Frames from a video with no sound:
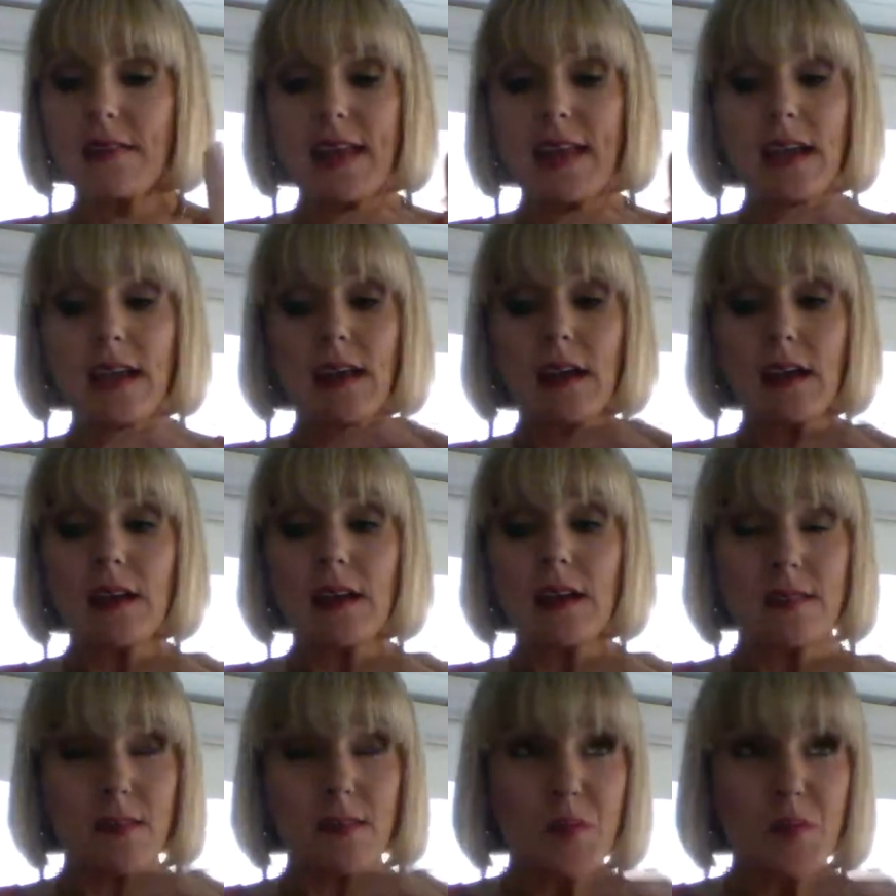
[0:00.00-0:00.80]
like
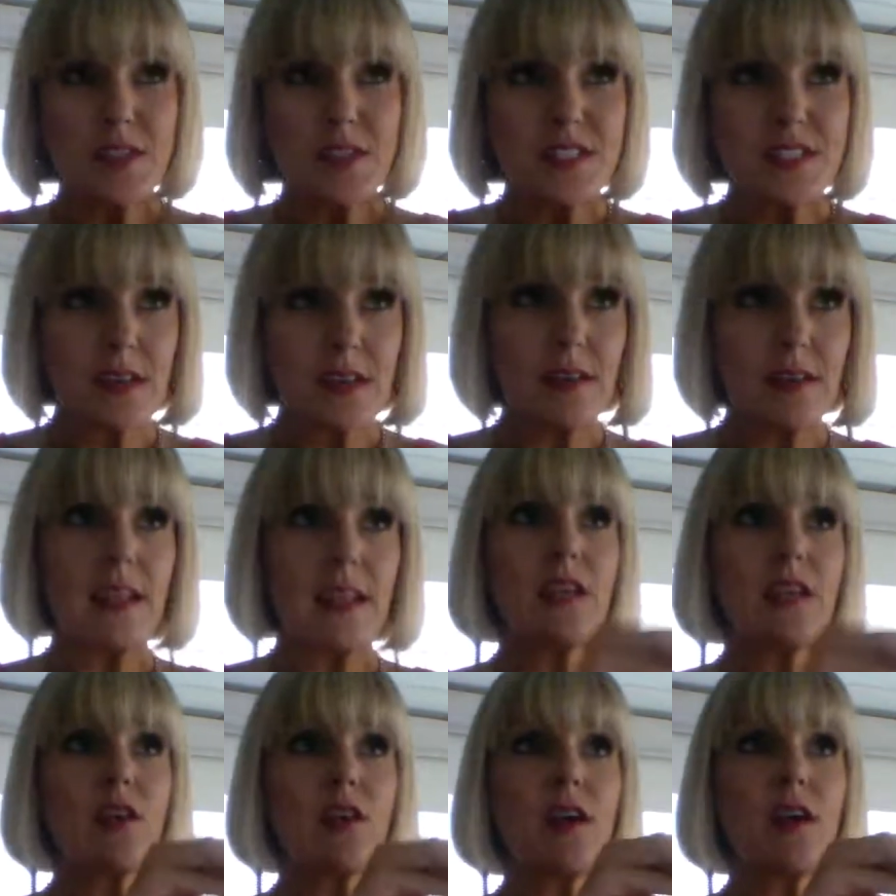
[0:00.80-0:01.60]
someone to
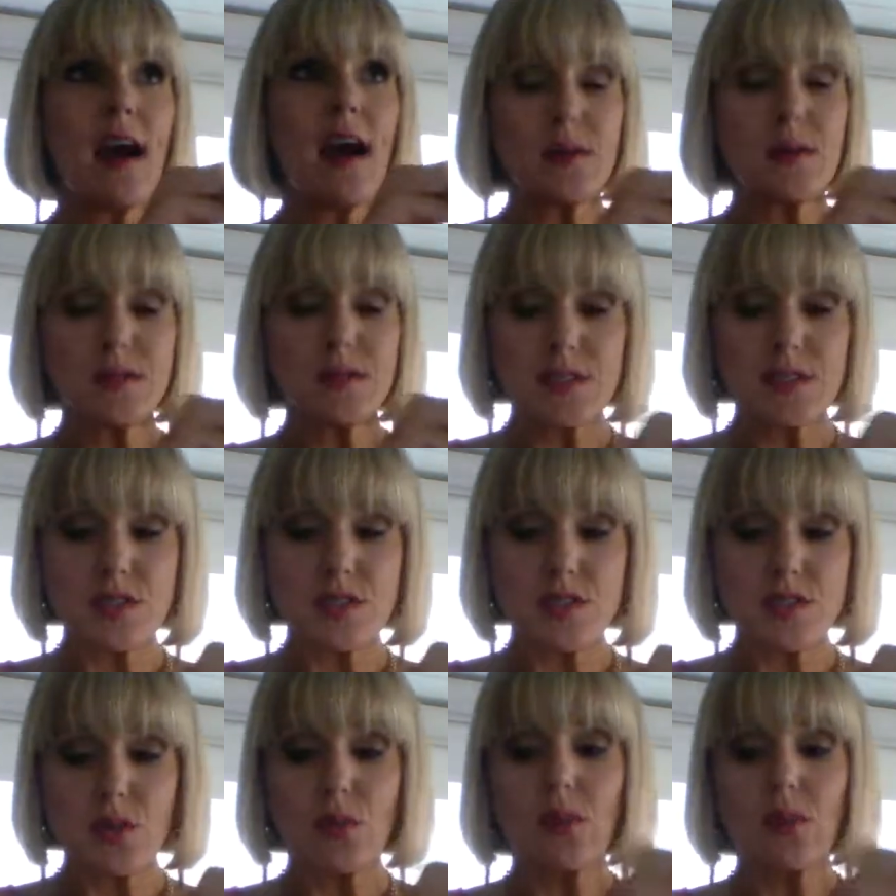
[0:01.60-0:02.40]
clean your house,
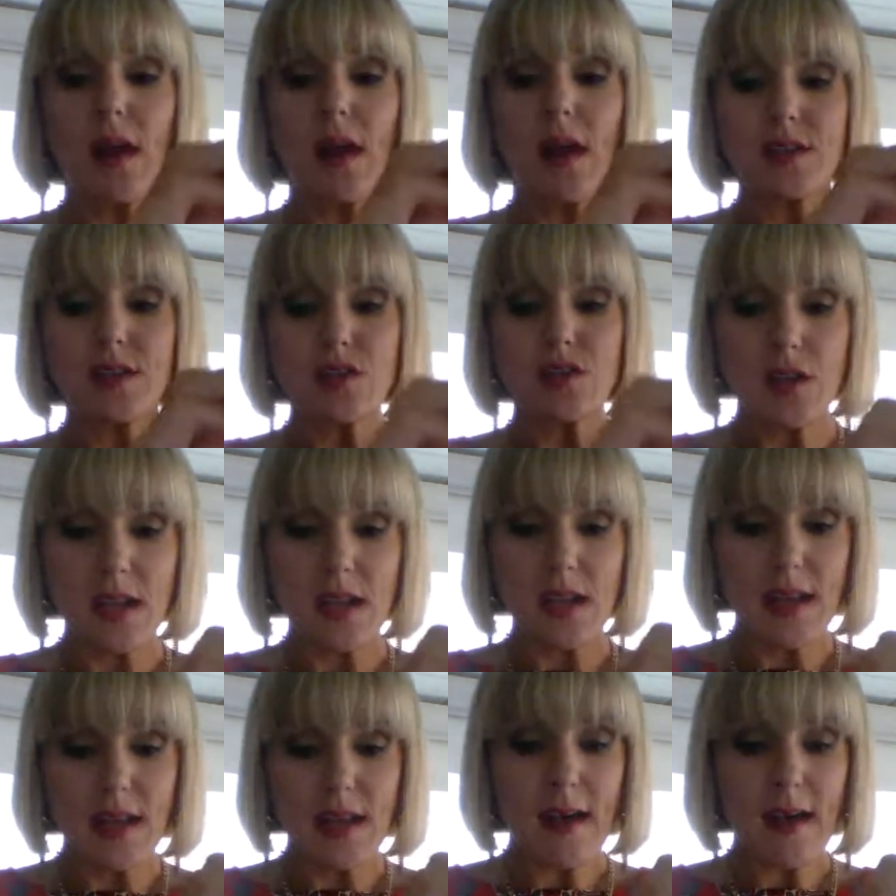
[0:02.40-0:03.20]
do
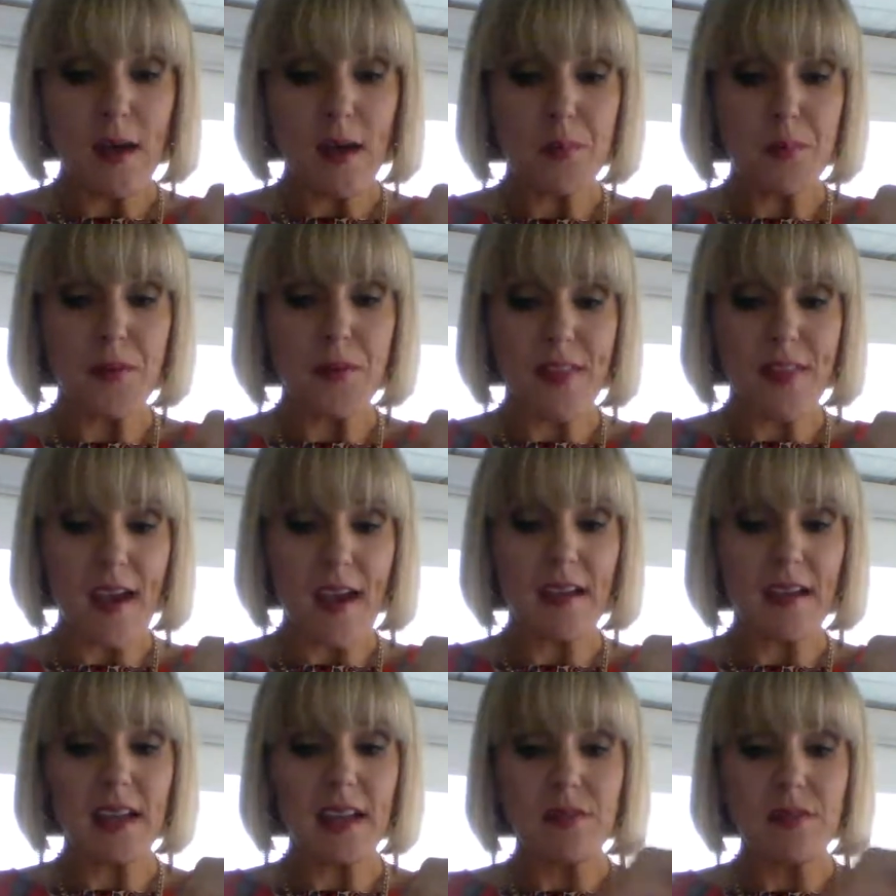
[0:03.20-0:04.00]
laundry, help with that
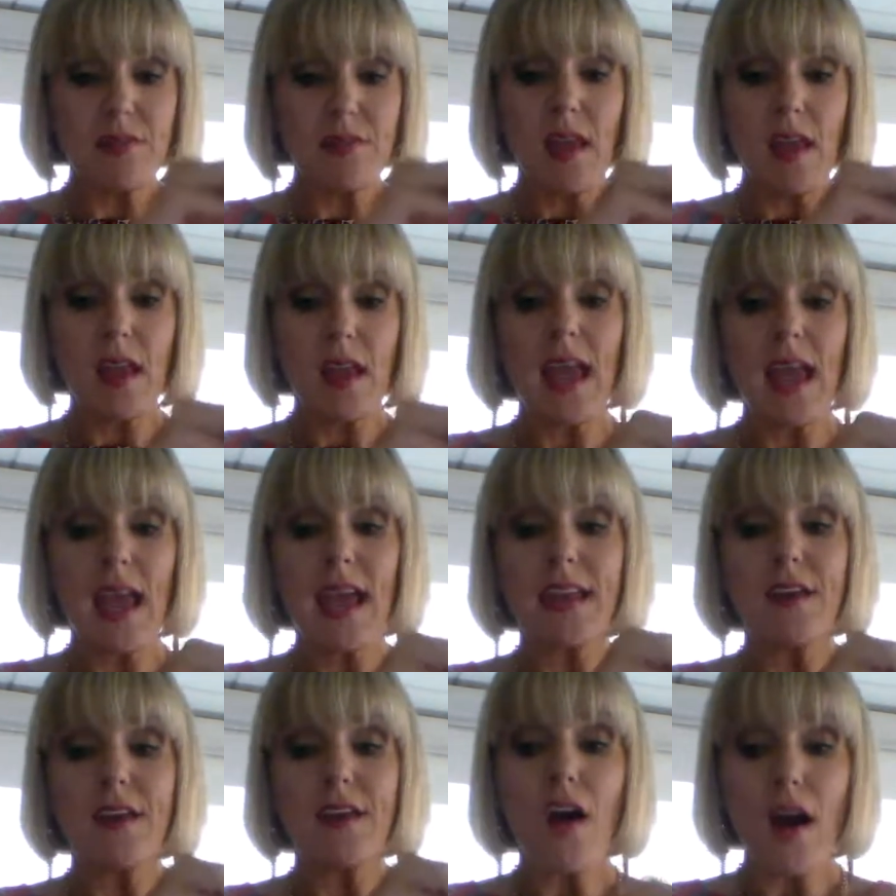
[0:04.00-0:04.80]
kind of thing,
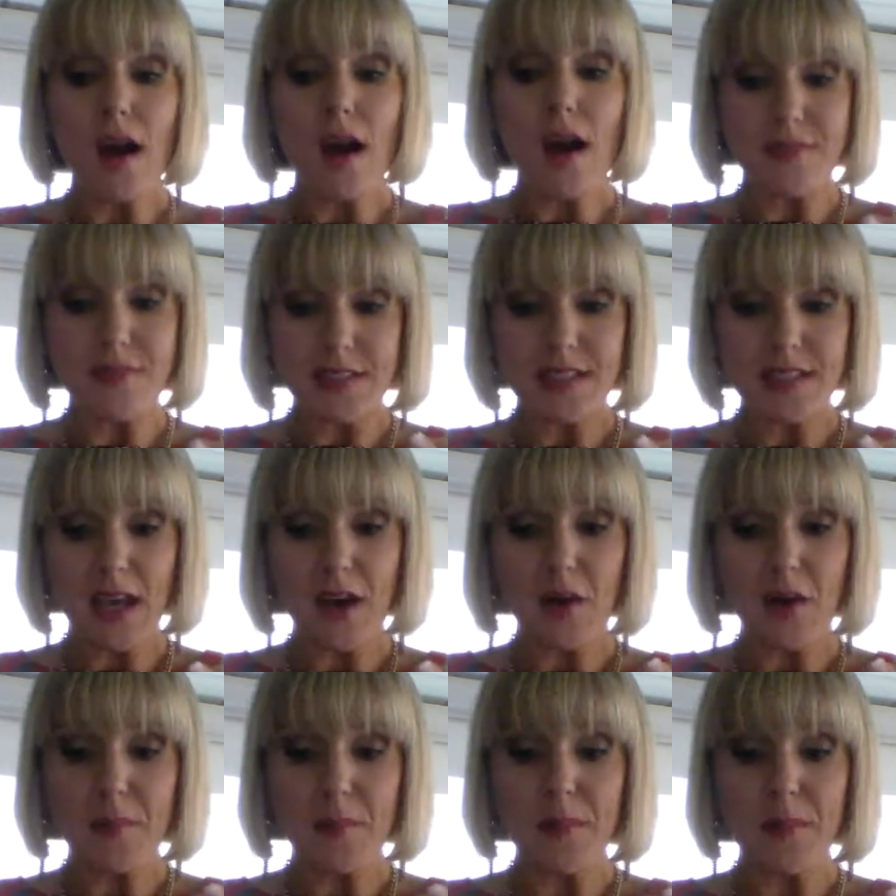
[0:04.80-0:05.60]
and office
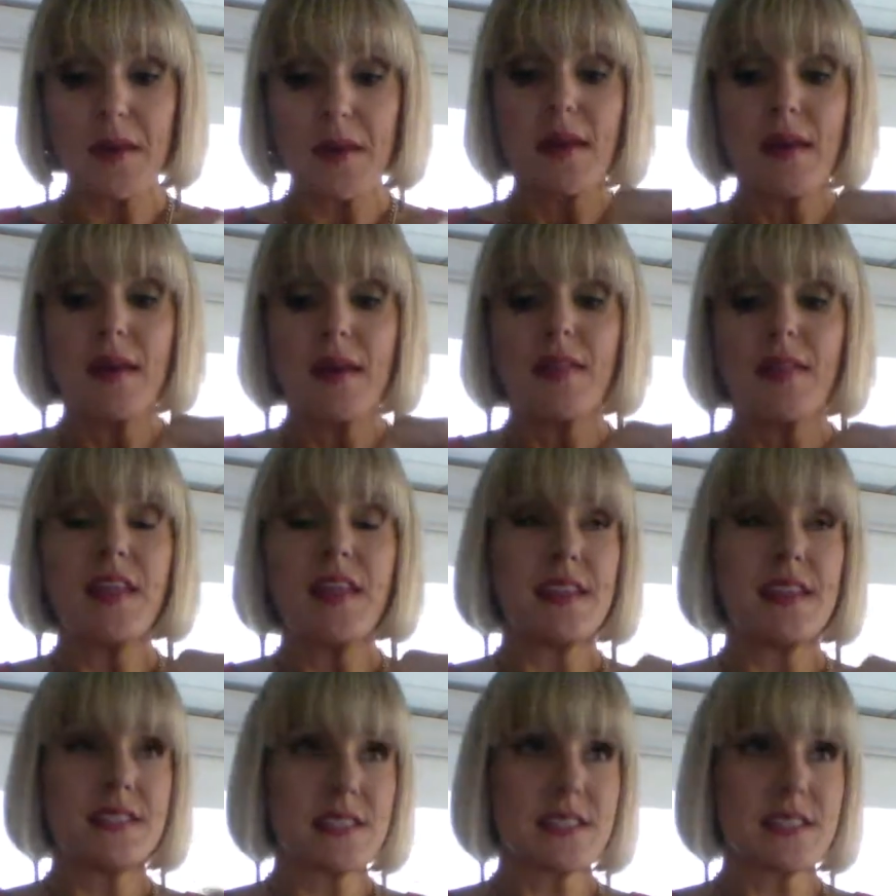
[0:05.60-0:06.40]
help that
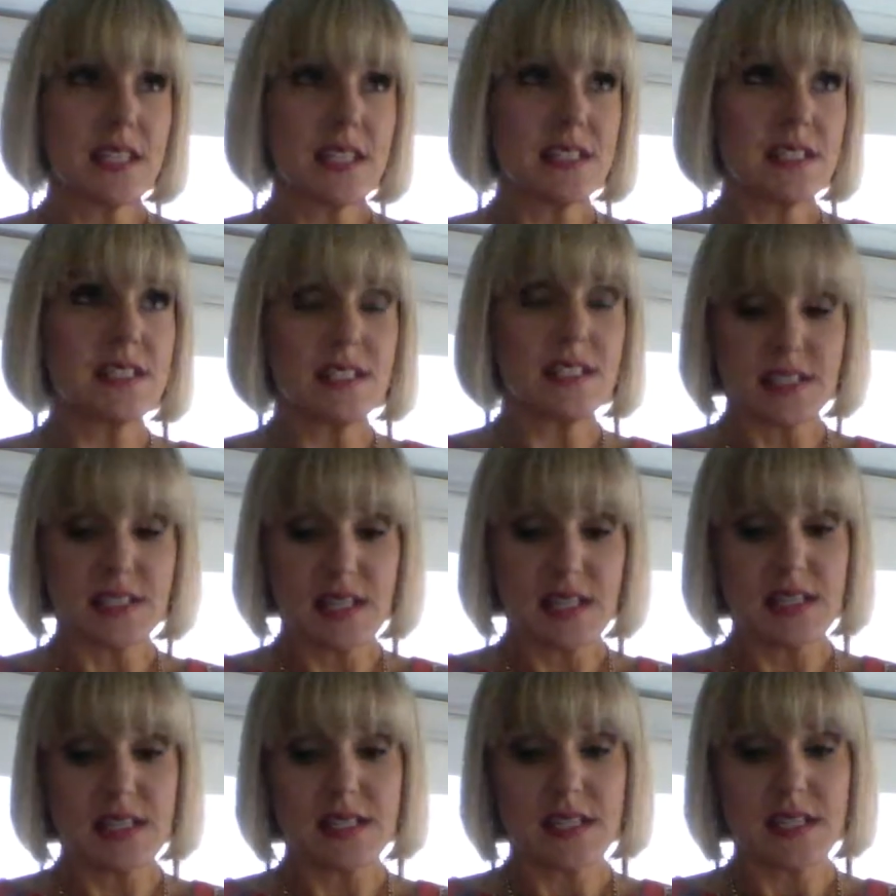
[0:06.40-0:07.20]
is
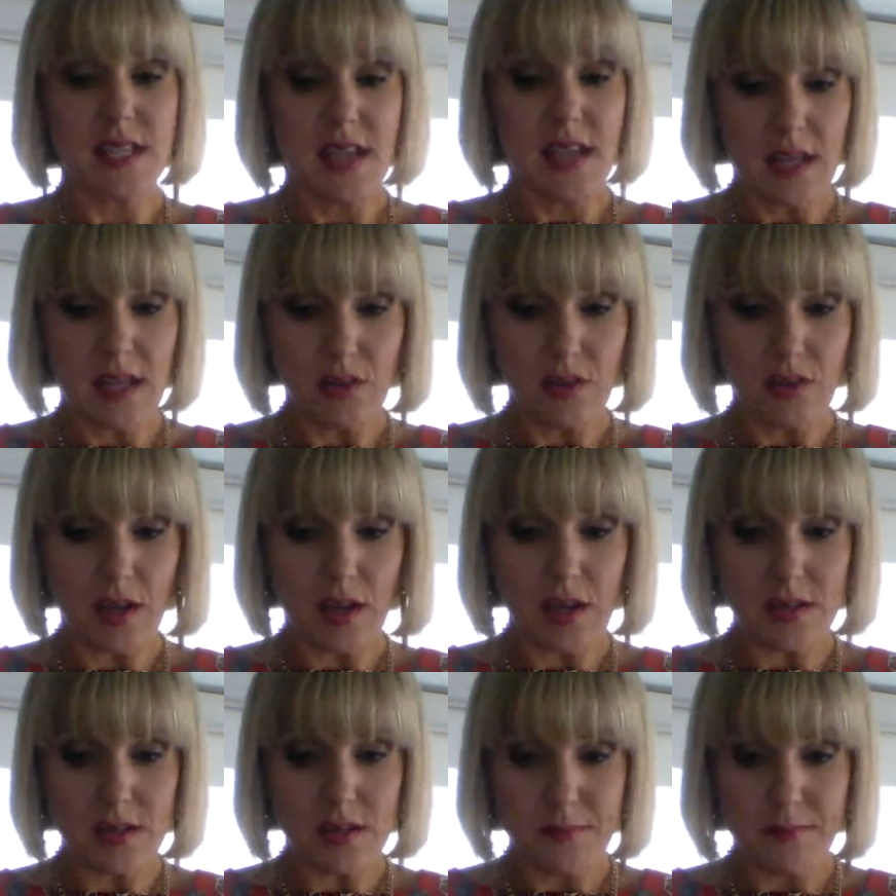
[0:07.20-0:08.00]
consistent and
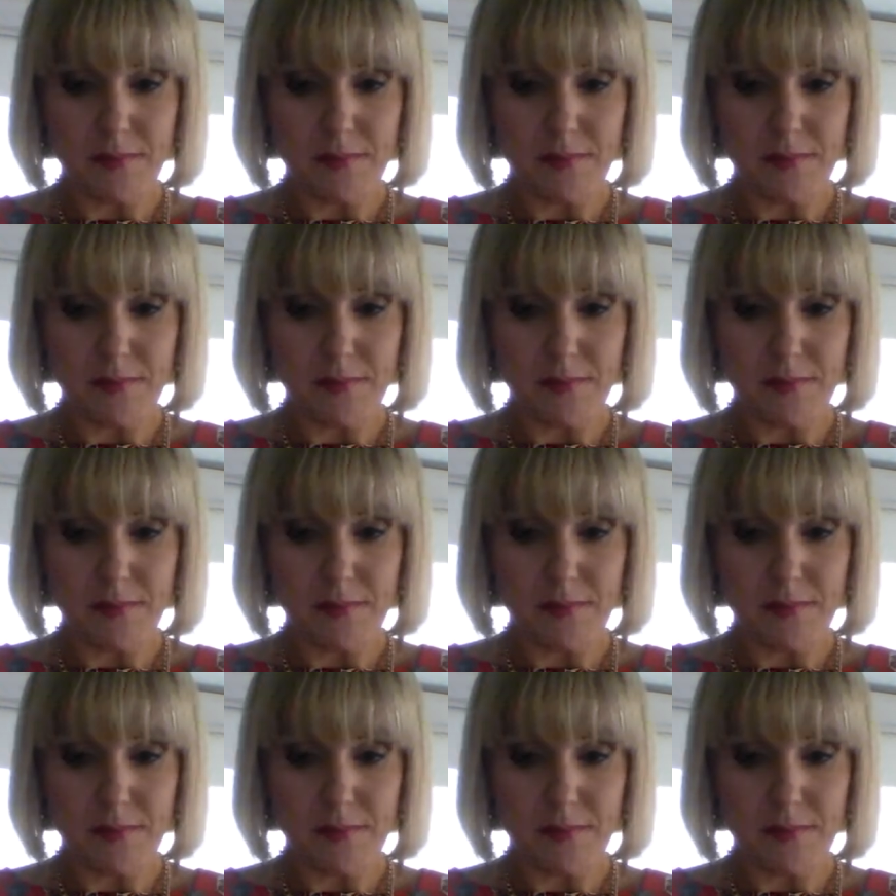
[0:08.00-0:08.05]
good.